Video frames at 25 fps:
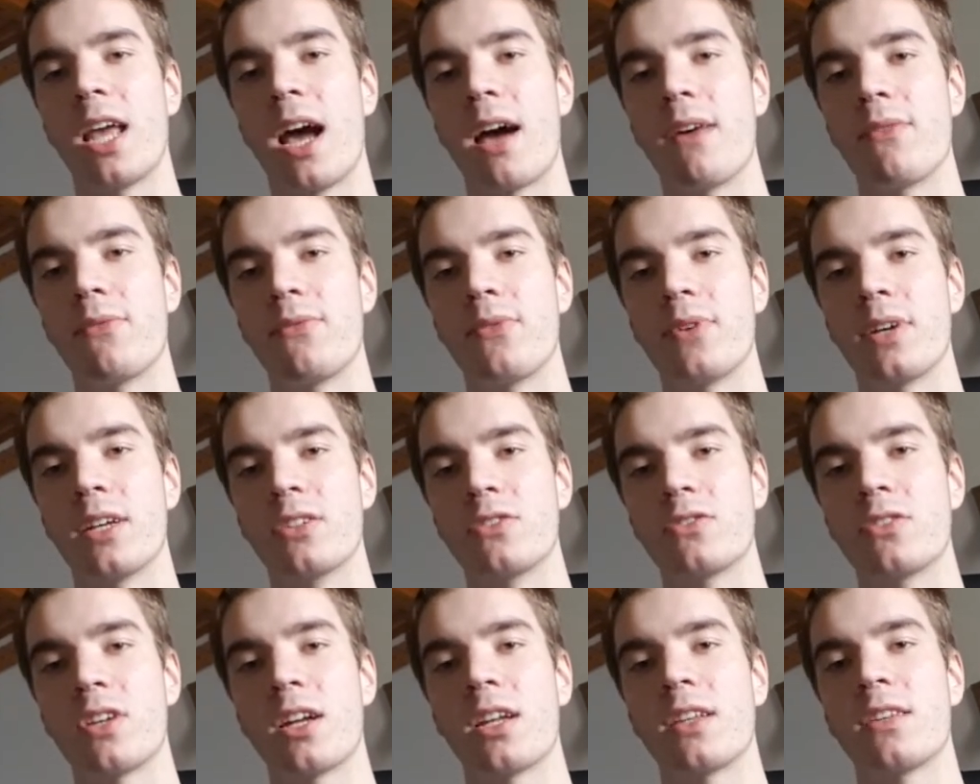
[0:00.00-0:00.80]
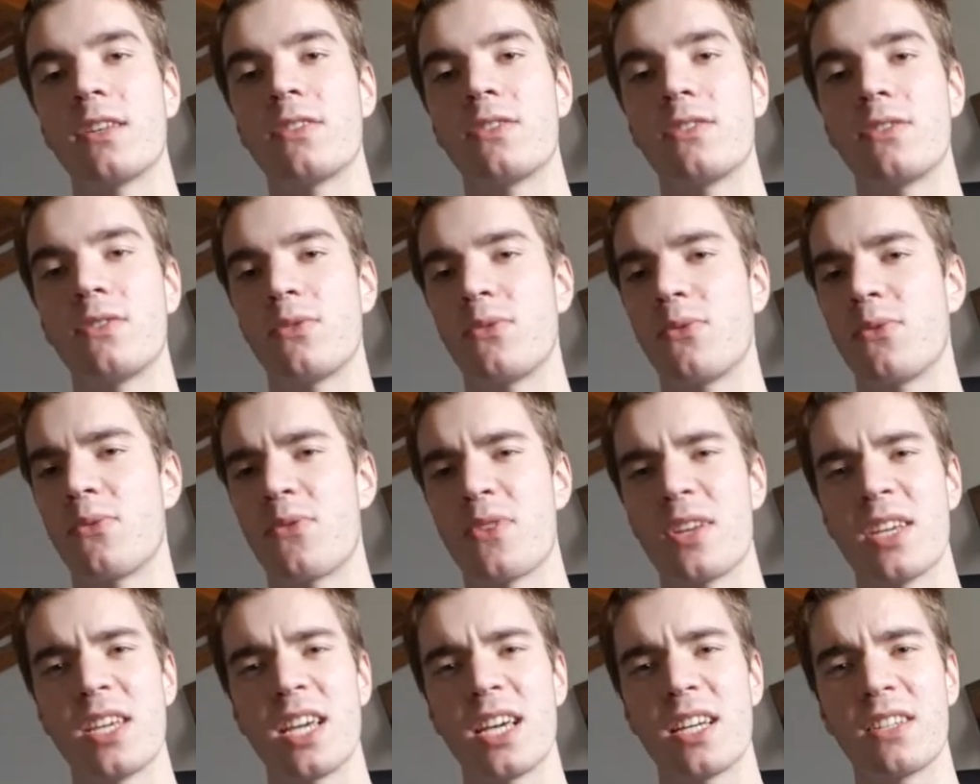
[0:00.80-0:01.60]
I've started this
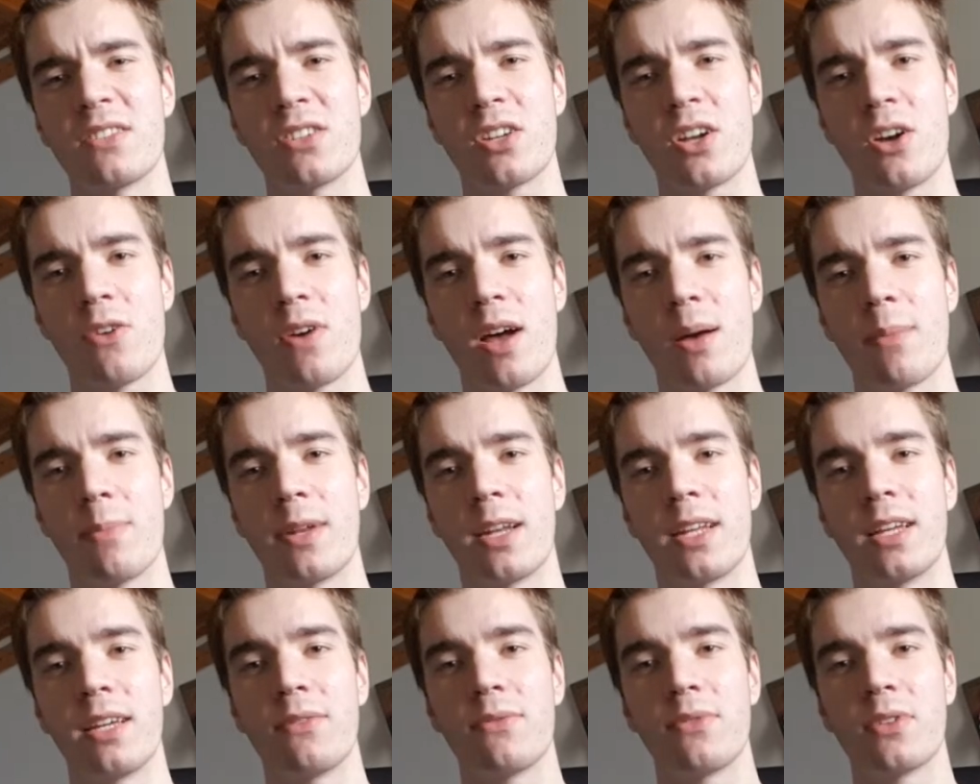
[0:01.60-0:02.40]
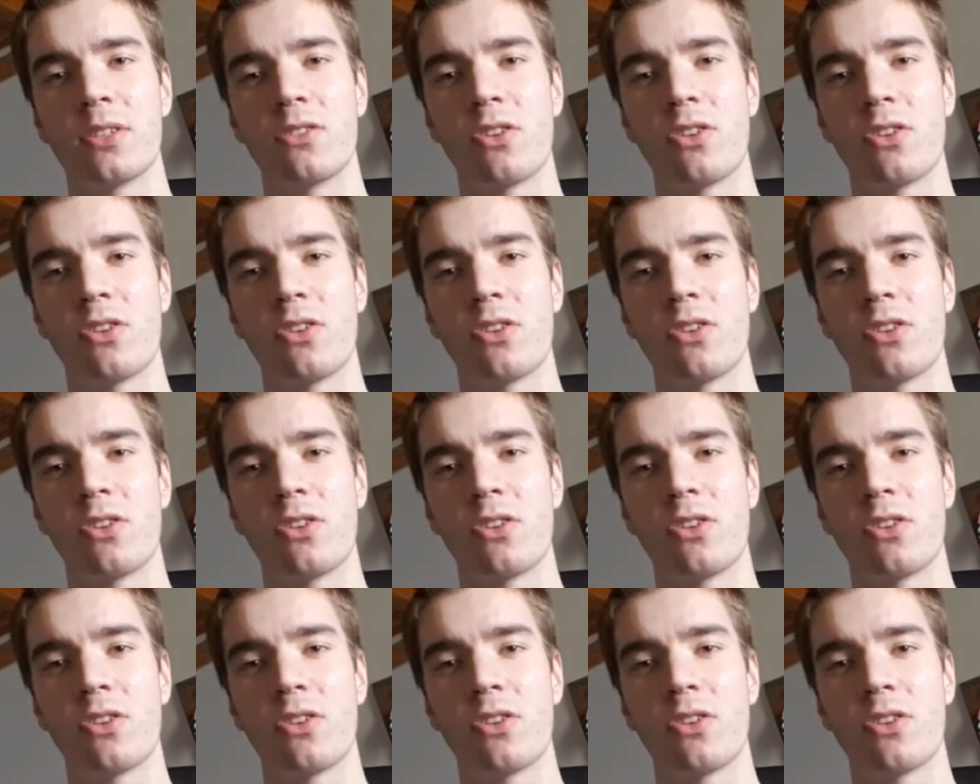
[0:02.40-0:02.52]
3 years ago, I believe.